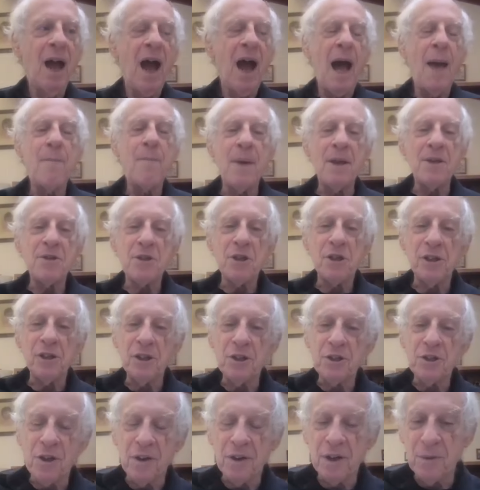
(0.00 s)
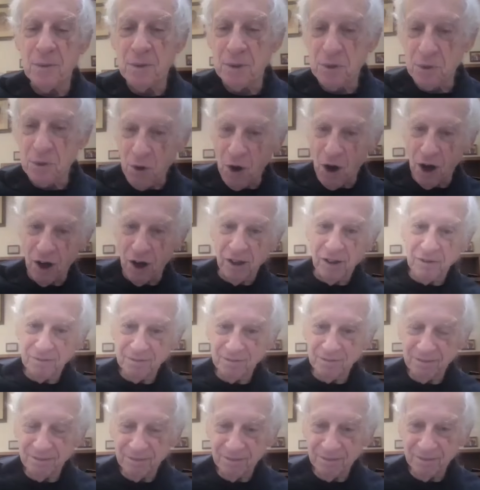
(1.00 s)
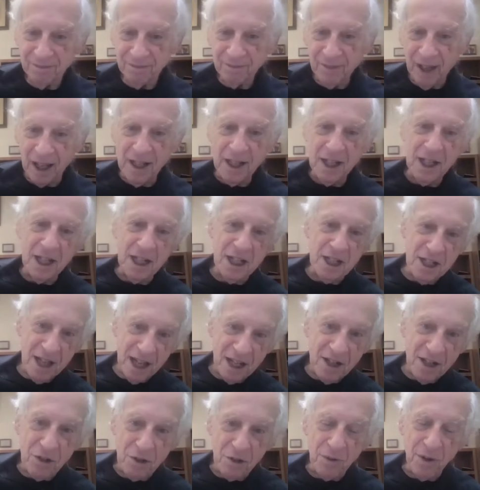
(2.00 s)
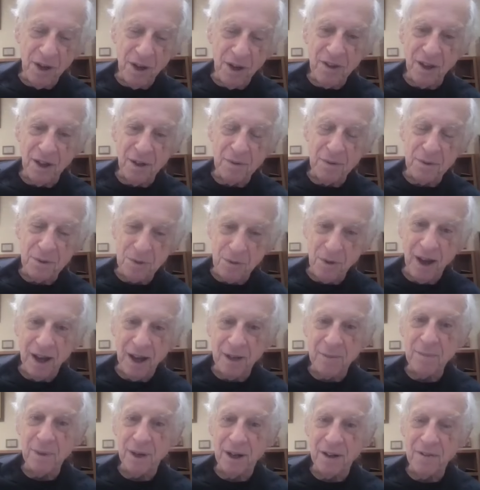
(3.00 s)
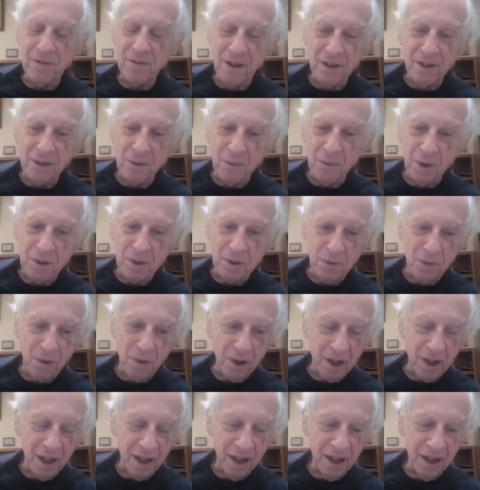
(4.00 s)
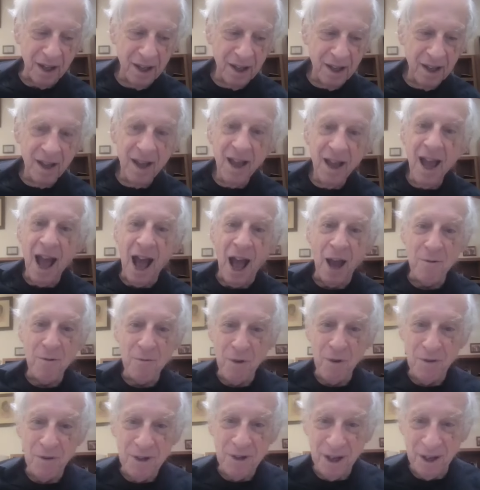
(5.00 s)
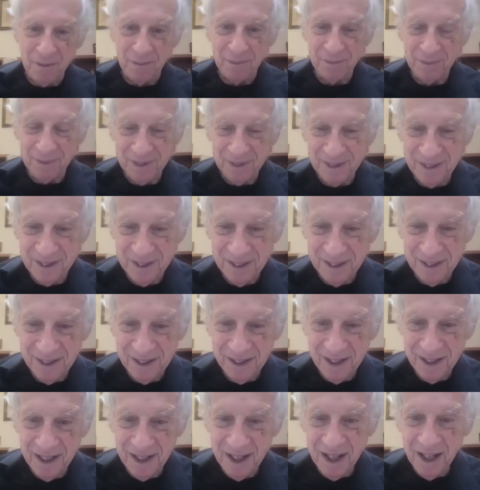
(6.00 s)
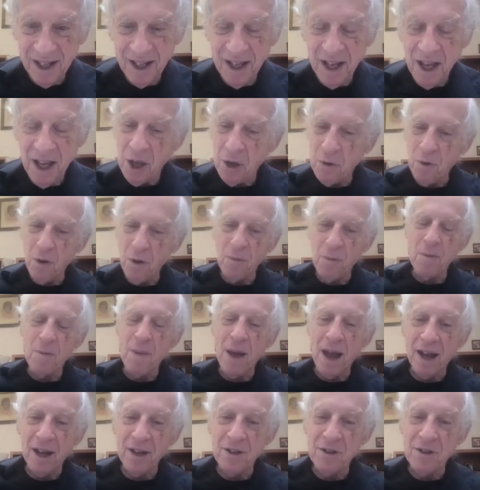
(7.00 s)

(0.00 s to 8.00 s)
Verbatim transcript: I basically showed he was wrong. I didn't mm-hmm. intend to. I thought he was right, but I found it wasn't working. I wrote him. He wrote me back